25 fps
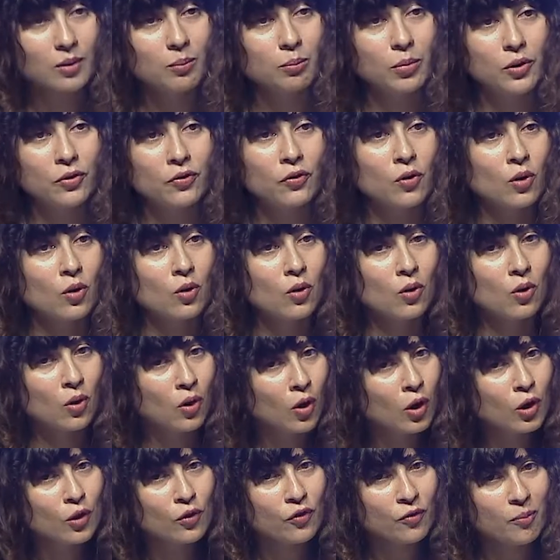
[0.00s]
before
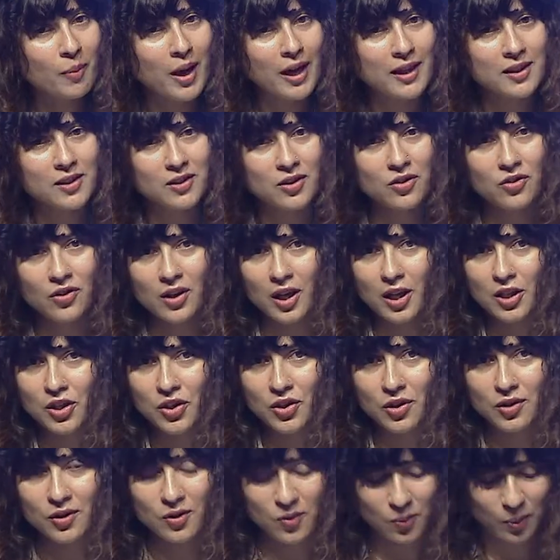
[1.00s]
all of man's
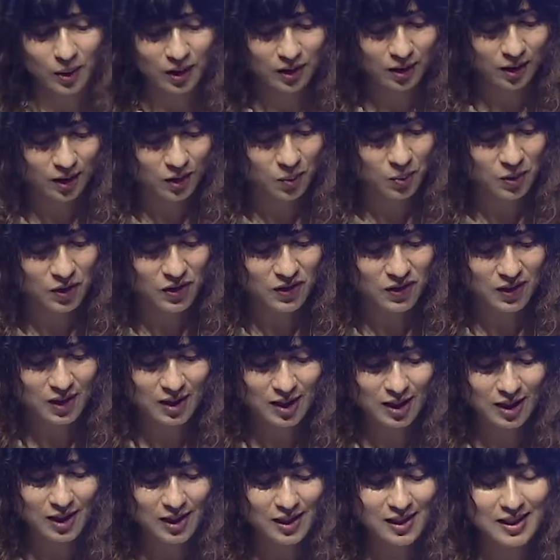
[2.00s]
creations, whether it was
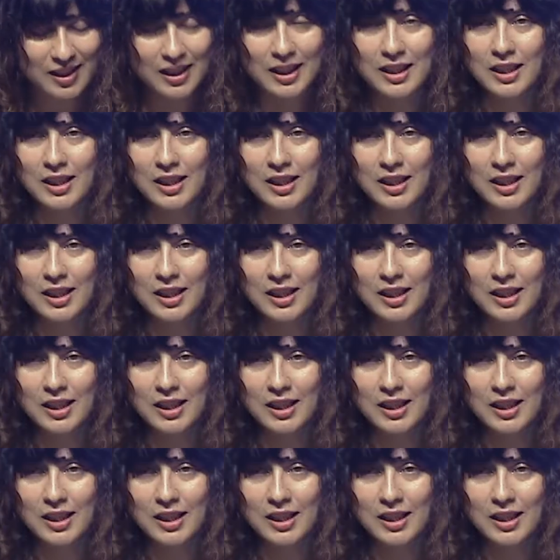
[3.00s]
cities,